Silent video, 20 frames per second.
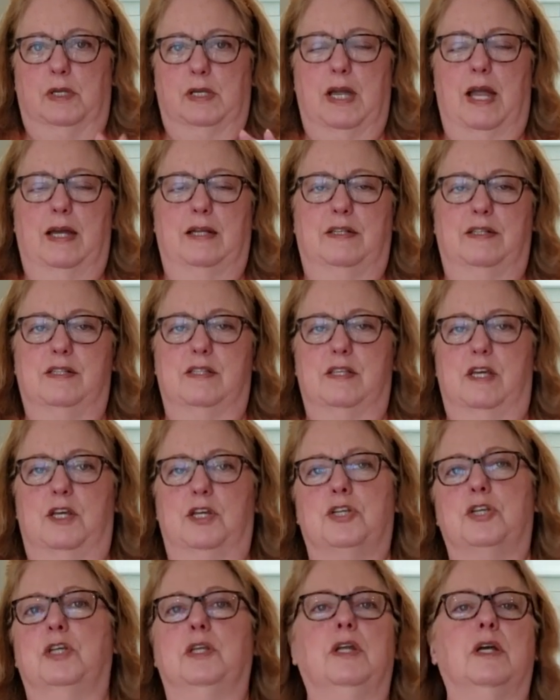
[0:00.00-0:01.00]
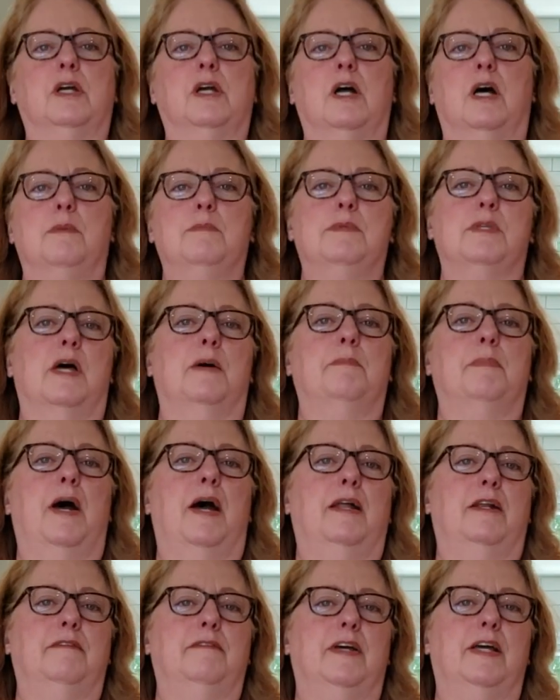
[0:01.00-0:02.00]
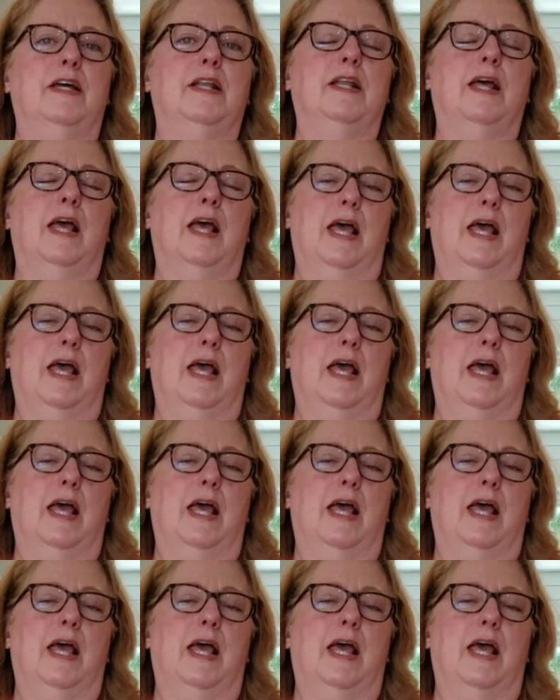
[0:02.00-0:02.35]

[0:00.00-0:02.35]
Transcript: condensation that comes up out of it,